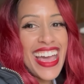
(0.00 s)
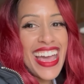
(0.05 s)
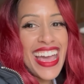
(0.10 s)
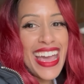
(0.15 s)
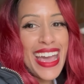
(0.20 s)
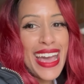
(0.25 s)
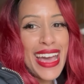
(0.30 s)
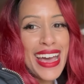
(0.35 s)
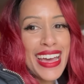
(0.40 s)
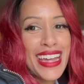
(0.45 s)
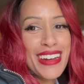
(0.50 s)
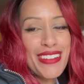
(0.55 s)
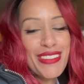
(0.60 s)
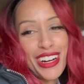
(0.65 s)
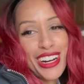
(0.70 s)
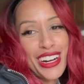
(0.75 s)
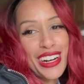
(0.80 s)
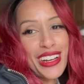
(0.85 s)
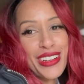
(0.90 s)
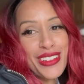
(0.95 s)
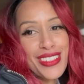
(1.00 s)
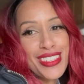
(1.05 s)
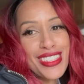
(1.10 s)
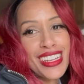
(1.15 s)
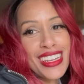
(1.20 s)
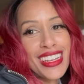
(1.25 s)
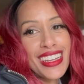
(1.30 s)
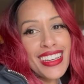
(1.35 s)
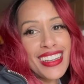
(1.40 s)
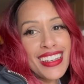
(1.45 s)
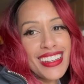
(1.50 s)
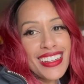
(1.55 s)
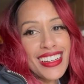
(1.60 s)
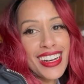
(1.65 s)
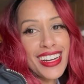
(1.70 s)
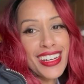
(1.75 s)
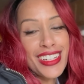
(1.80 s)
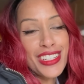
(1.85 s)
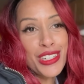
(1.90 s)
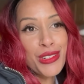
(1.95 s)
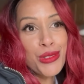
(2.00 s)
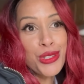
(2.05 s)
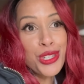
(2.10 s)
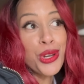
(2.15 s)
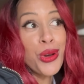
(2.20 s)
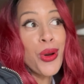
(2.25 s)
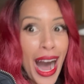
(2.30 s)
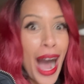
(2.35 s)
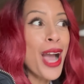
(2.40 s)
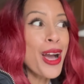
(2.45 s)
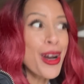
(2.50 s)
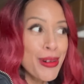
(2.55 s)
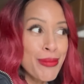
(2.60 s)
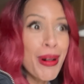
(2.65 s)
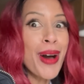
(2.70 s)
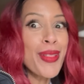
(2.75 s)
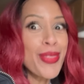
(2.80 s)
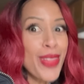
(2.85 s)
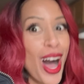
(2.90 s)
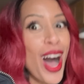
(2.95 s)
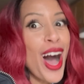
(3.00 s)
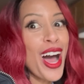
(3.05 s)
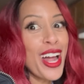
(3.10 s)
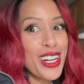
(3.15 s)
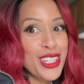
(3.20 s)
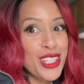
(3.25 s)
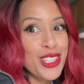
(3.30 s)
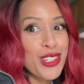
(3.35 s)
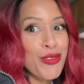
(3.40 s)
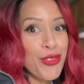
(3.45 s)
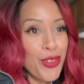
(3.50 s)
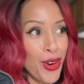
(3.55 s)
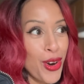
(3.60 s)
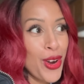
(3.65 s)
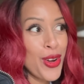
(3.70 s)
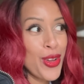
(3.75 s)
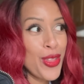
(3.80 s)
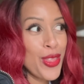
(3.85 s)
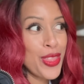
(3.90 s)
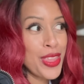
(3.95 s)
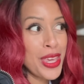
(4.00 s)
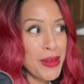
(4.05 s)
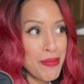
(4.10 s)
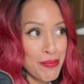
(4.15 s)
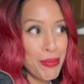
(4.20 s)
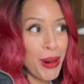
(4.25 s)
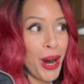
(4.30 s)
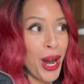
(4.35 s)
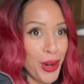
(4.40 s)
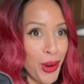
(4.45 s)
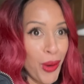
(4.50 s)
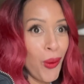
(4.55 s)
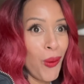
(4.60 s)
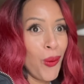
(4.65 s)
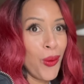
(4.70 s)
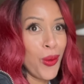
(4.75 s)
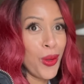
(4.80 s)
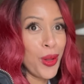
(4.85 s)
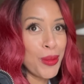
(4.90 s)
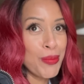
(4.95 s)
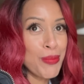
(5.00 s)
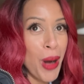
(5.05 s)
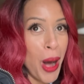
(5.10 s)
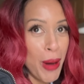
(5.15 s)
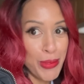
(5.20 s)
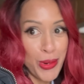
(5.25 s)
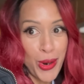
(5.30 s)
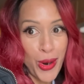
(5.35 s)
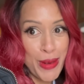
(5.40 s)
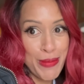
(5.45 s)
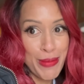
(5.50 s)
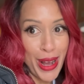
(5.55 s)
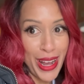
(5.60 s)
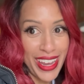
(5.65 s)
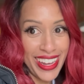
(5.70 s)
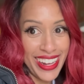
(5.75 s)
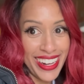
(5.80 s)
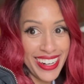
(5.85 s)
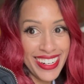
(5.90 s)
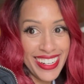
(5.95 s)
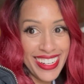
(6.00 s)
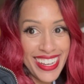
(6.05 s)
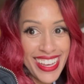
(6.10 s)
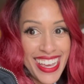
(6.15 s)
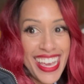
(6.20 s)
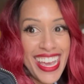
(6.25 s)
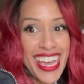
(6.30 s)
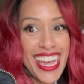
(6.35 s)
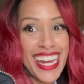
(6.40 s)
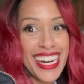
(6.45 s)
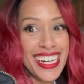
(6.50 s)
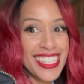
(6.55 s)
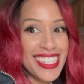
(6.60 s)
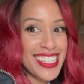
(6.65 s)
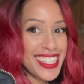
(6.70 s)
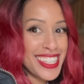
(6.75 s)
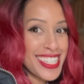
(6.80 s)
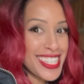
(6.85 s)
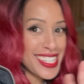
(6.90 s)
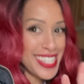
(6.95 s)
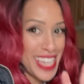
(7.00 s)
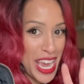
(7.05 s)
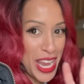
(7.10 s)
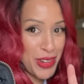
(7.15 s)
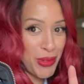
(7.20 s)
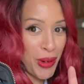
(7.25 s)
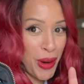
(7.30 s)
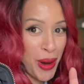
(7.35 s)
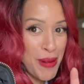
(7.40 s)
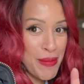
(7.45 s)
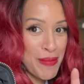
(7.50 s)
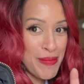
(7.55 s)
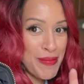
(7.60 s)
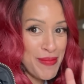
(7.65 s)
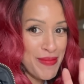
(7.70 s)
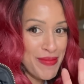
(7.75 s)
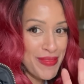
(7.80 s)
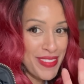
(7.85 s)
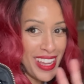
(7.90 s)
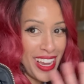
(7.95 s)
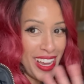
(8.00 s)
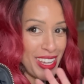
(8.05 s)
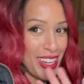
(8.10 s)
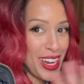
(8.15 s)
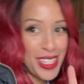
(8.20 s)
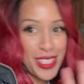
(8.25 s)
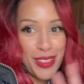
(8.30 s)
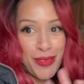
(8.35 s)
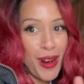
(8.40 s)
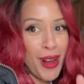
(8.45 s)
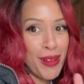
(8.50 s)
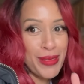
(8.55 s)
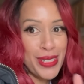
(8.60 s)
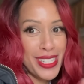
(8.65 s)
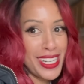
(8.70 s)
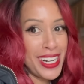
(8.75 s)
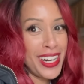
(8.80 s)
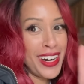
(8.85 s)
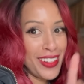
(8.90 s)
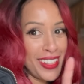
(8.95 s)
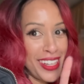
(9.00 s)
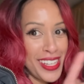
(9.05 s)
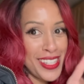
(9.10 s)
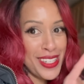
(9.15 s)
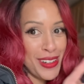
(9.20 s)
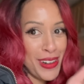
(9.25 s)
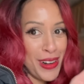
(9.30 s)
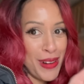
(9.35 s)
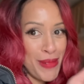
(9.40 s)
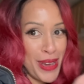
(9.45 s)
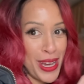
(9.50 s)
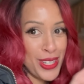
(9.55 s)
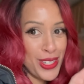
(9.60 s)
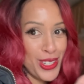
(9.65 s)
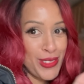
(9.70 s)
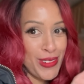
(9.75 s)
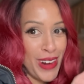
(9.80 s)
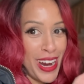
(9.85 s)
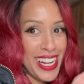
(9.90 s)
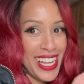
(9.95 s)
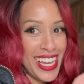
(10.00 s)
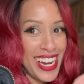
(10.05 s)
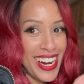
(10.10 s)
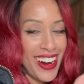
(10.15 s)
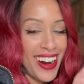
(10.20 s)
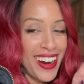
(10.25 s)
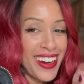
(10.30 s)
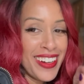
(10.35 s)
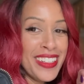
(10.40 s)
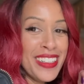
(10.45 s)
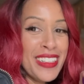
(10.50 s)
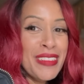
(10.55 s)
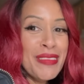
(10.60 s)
And we're gonna go see Dune 2. I am on the hunt for the butthole popcorn bucket. It is the sandworm. You guys have probably seen it. I'll insert a picture right here.